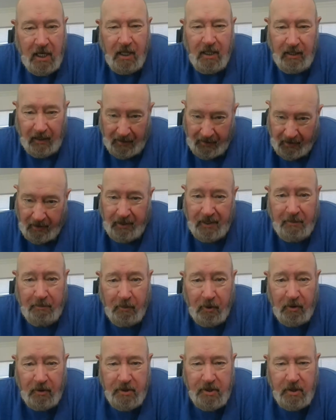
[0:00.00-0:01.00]
like
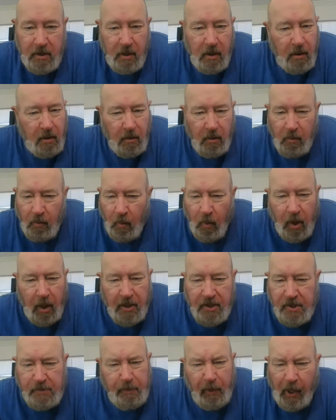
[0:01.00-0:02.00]
liberals, want to
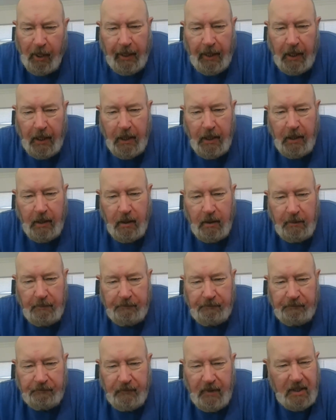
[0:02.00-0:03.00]
spread.
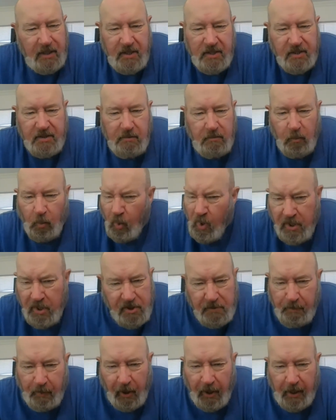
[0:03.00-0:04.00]
They just want to
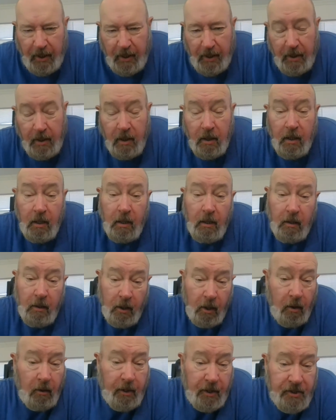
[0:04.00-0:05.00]
spread.
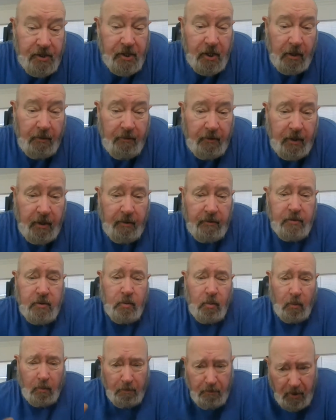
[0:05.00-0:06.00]
Conservatives
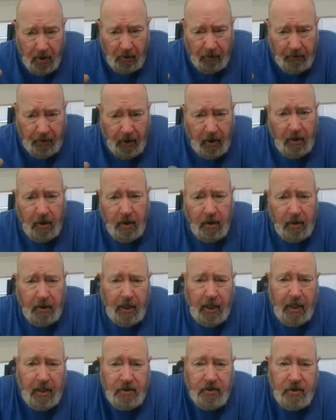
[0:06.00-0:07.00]
will build their little
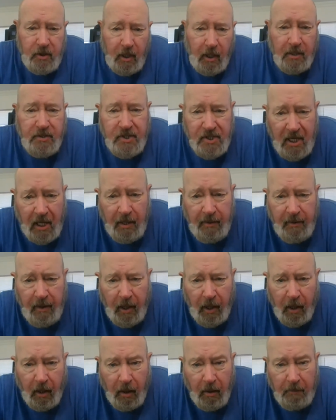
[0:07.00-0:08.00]
niche and stay
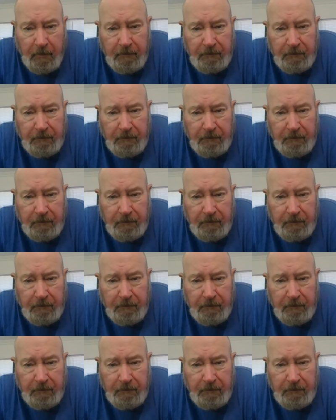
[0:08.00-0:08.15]
there.